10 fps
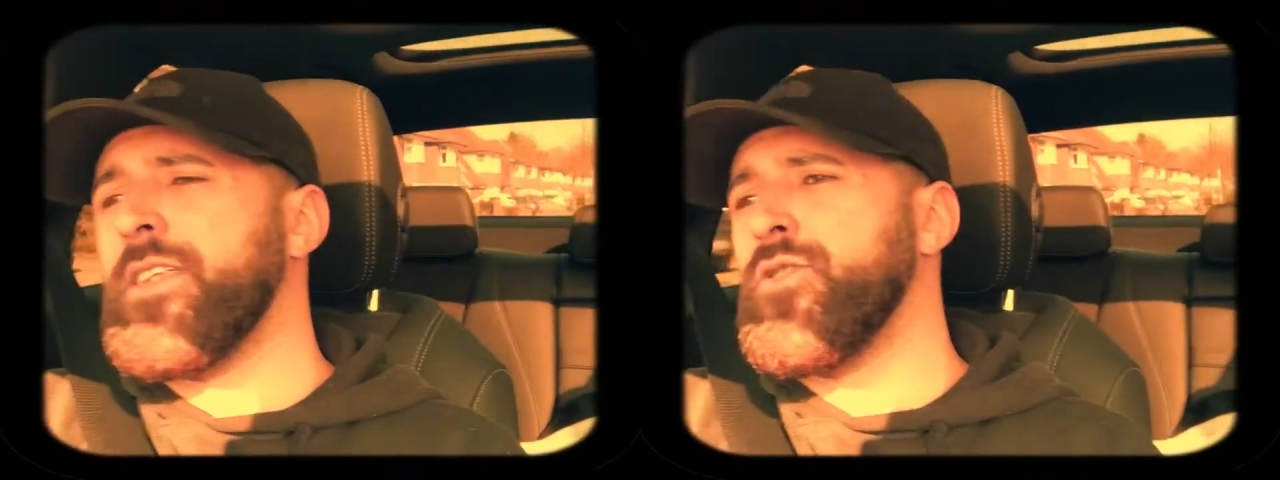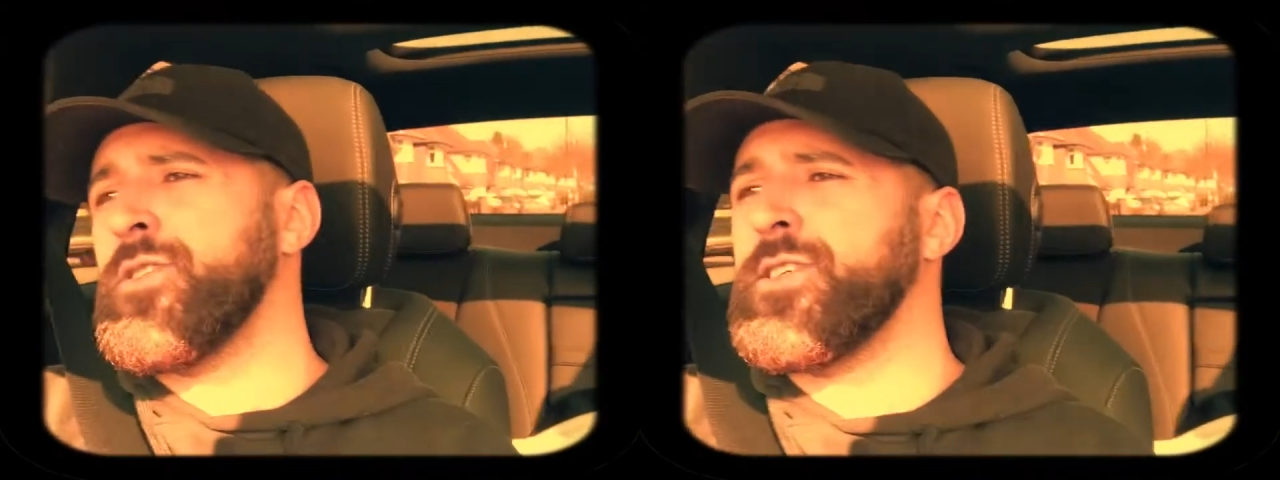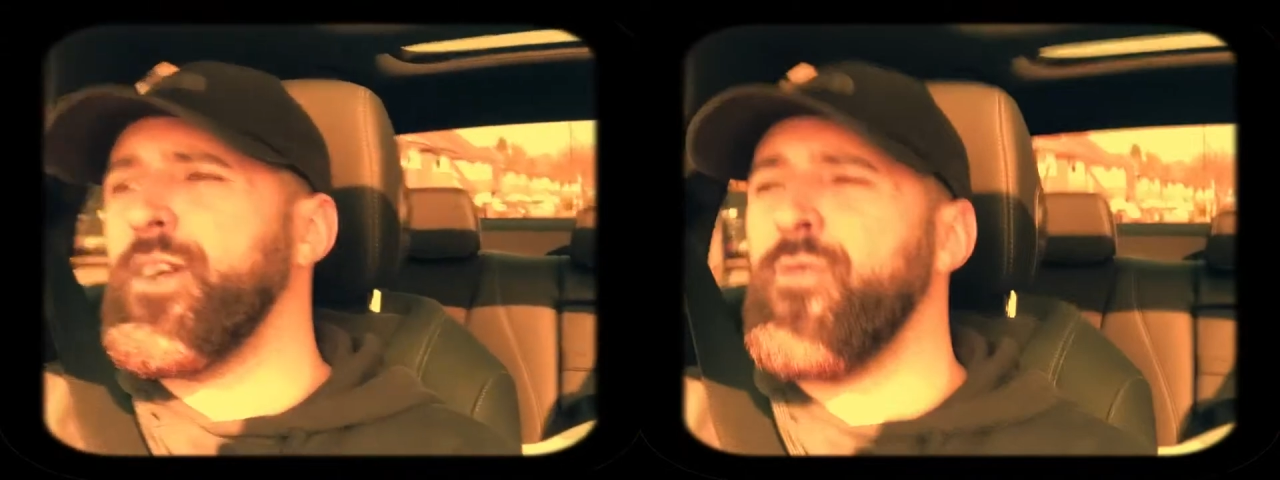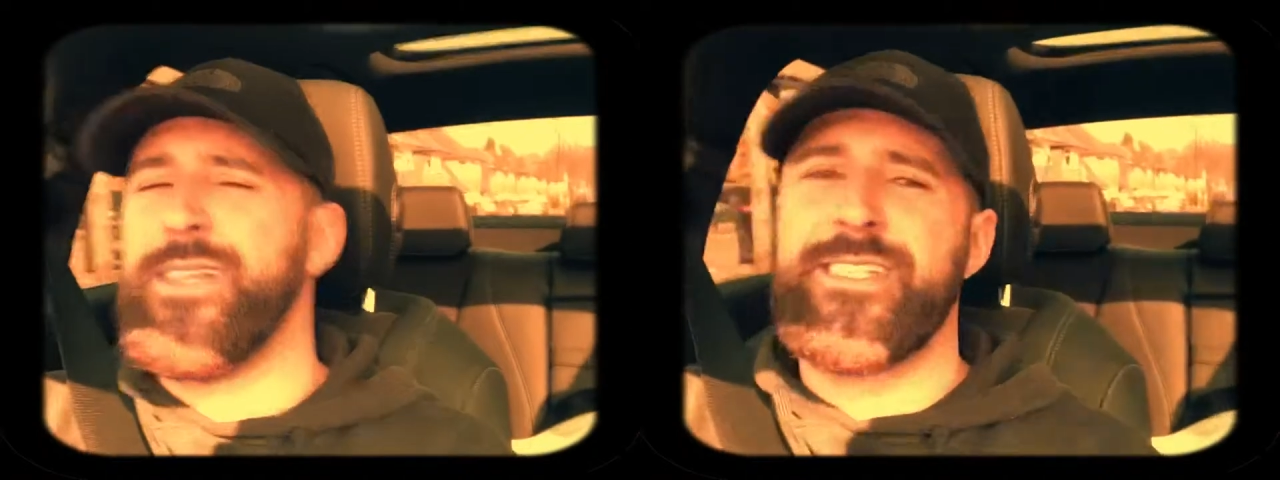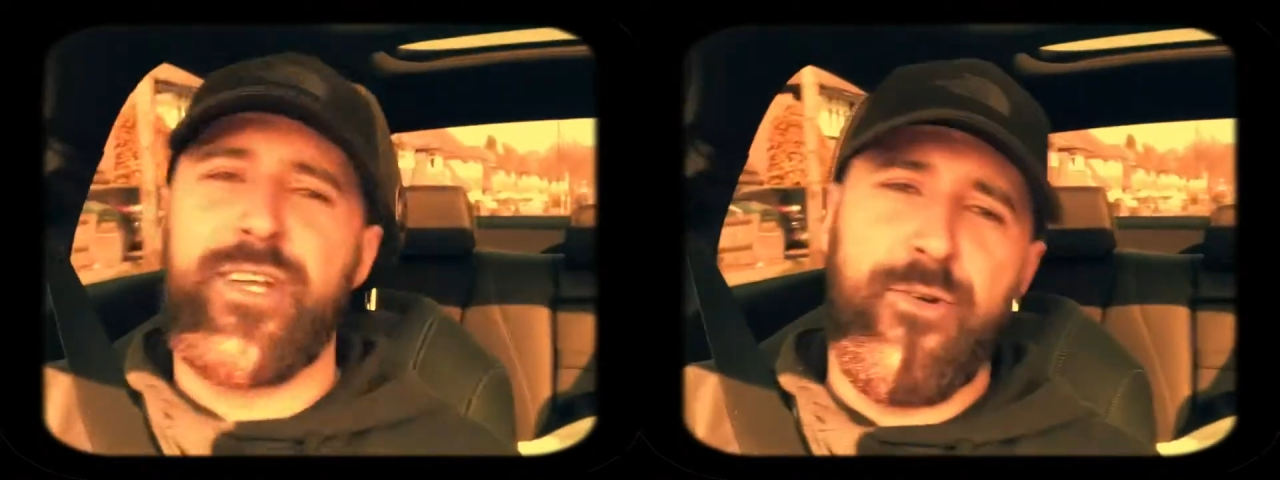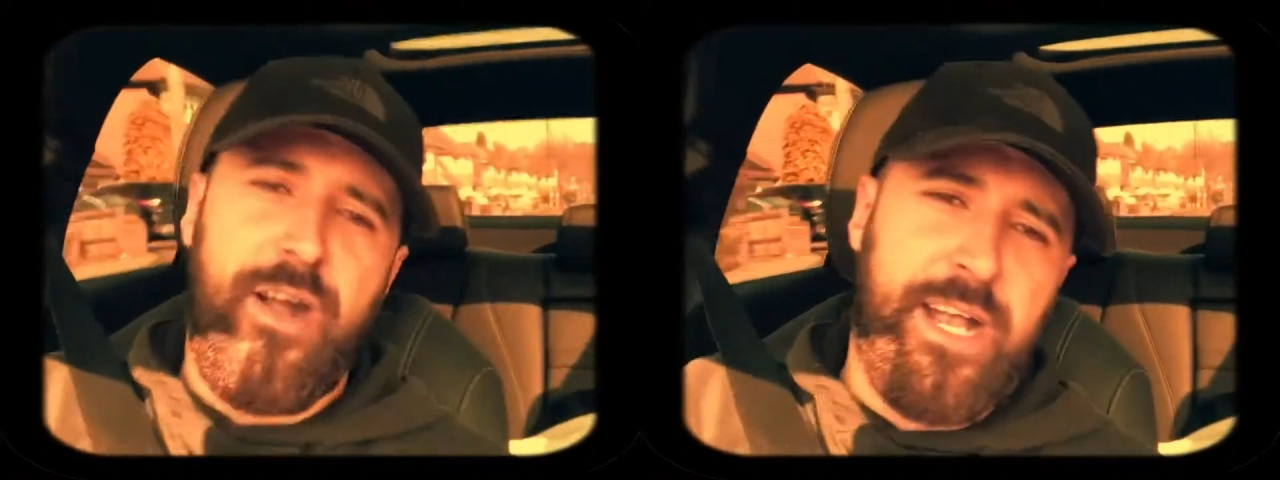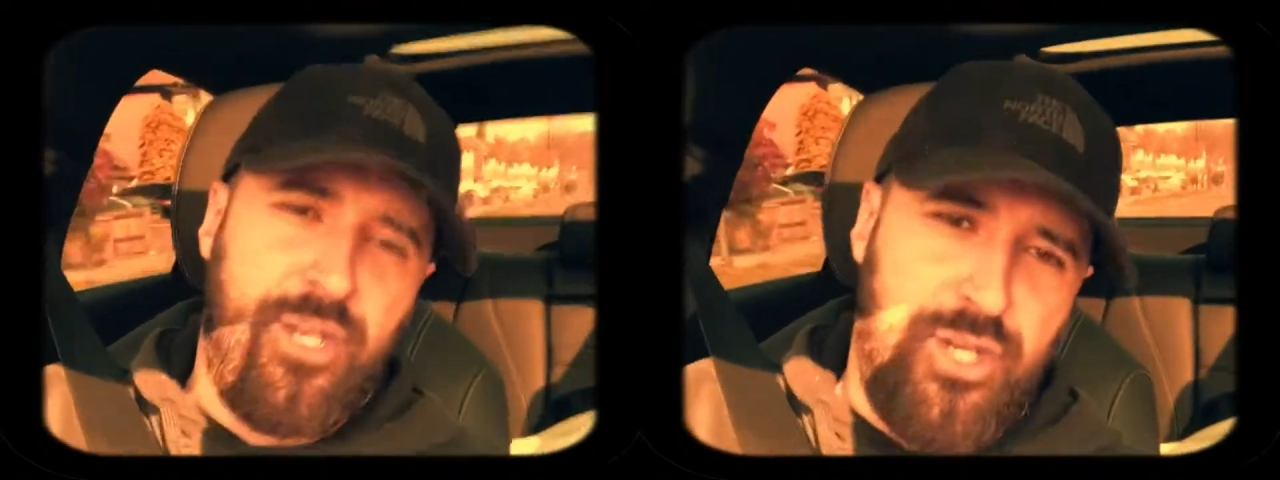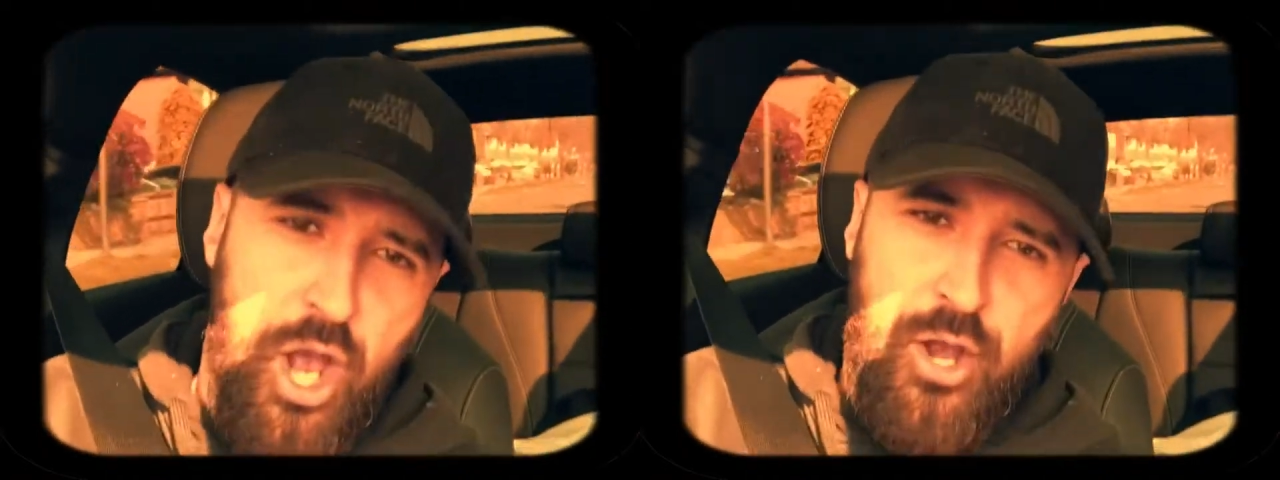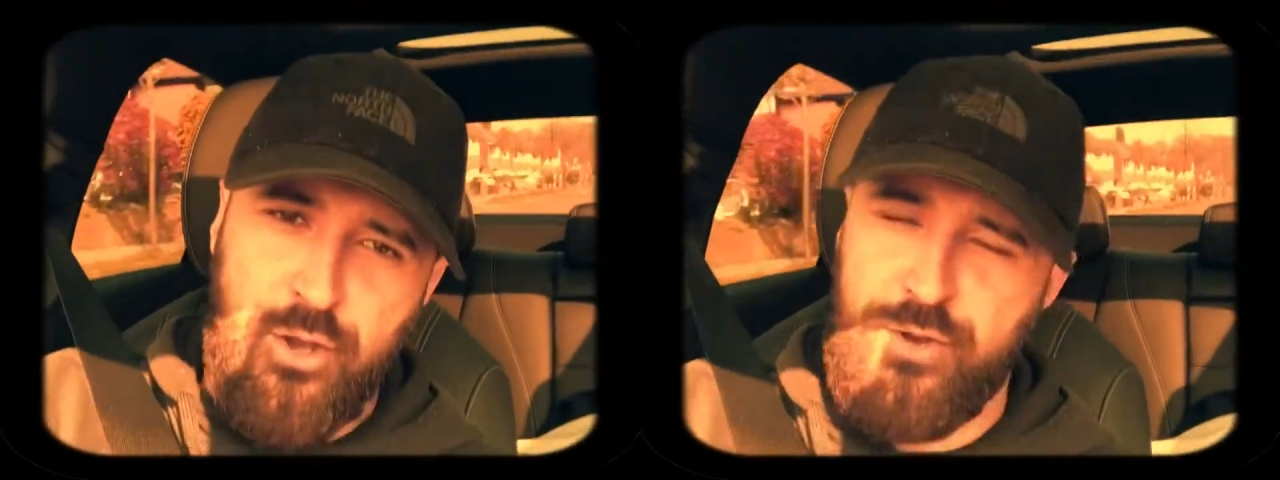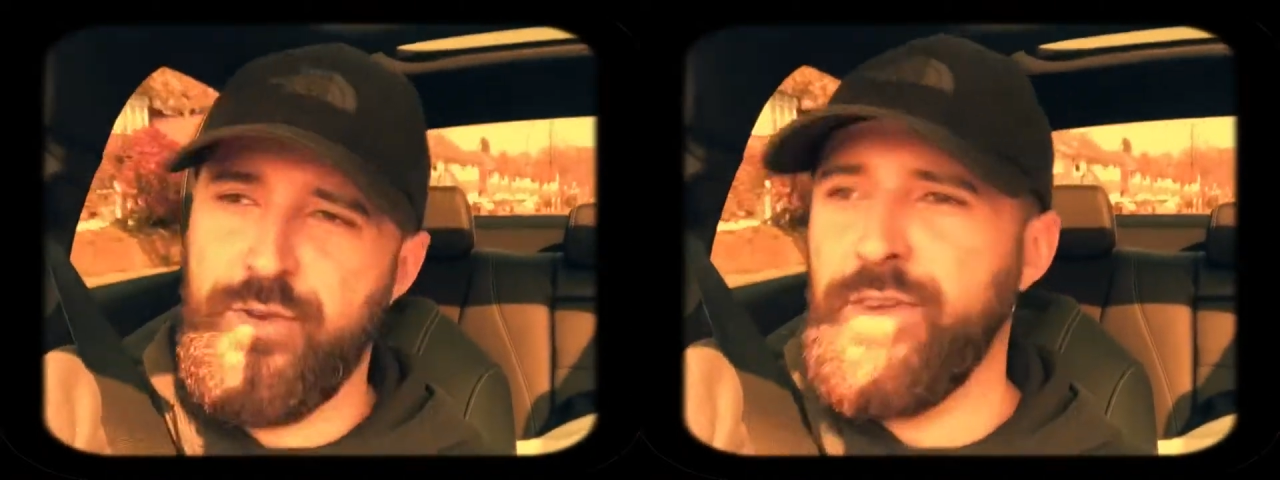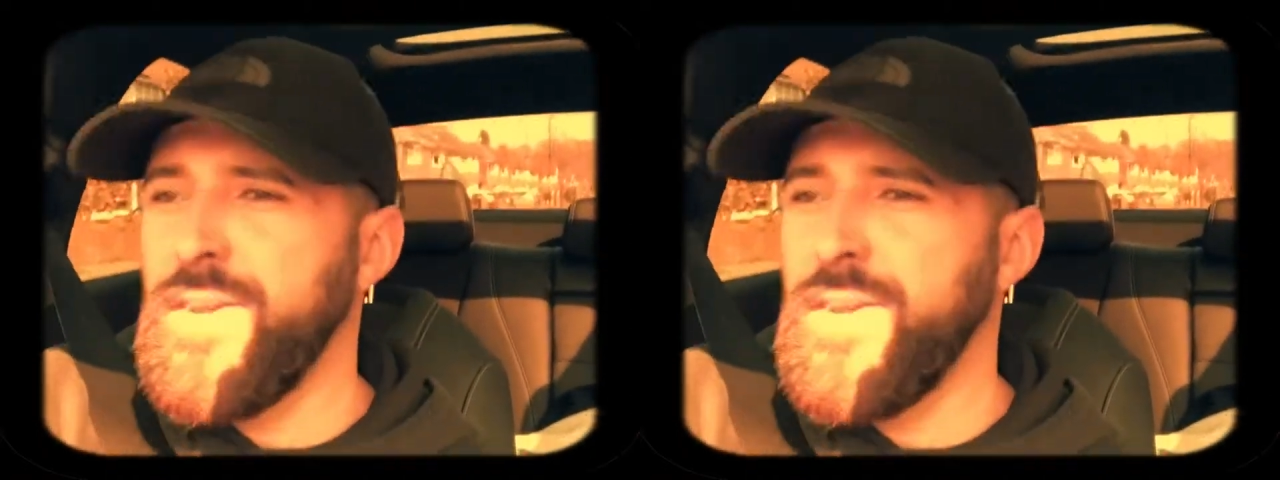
and integration.